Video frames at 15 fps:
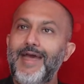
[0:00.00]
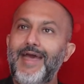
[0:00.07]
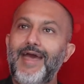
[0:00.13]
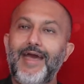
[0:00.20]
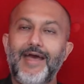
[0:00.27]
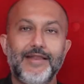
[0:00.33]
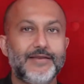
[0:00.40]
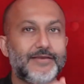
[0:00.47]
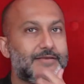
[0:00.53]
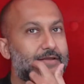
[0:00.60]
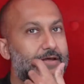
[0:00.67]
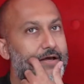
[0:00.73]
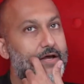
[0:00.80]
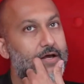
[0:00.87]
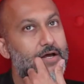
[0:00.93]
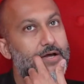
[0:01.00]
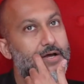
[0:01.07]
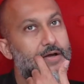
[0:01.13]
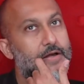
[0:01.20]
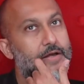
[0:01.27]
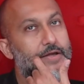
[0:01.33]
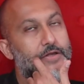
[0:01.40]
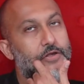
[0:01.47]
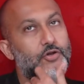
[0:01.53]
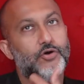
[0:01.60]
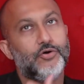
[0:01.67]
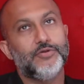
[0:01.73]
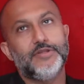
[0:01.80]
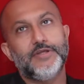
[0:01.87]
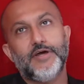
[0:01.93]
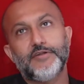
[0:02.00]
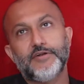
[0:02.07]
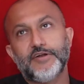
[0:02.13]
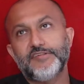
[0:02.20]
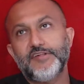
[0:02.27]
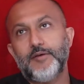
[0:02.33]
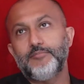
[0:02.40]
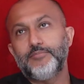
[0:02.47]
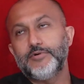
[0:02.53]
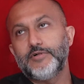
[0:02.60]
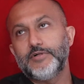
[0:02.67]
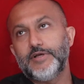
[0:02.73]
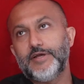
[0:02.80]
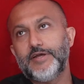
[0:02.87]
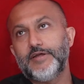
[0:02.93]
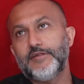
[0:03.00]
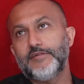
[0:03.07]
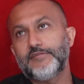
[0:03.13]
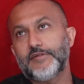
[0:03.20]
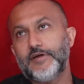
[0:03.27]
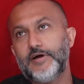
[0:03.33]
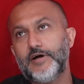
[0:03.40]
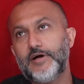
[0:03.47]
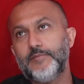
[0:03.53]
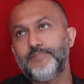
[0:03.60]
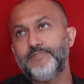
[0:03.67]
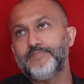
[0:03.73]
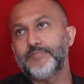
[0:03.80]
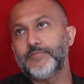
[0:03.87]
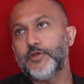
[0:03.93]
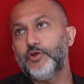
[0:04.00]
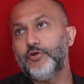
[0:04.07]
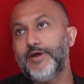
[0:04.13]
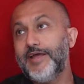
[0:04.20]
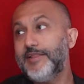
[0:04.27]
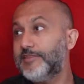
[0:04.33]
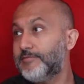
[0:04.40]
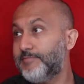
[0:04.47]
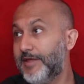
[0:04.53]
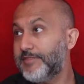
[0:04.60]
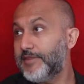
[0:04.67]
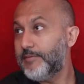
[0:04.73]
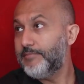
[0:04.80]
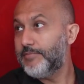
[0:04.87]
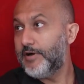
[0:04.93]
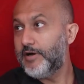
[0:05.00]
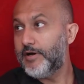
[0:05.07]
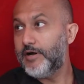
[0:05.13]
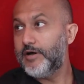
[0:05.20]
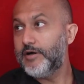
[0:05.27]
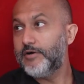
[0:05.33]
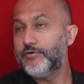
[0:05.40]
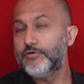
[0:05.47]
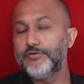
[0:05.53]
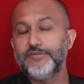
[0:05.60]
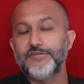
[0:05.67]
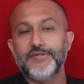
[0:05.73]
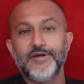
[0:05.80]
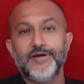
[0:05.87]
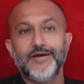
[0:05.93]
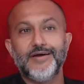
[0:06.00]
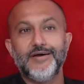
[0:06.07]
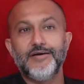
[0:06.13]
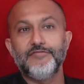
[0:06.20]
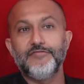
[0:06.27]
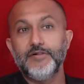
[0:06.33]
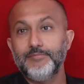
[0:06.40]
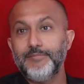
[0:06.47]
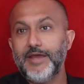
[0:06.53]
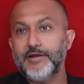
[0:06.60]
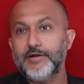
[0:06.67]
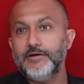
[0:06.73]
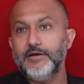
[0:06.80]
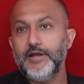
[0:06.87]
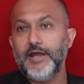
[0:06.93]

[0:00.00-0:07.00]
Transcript: And, the other example is, Hind Medeb, who's a filmmaker,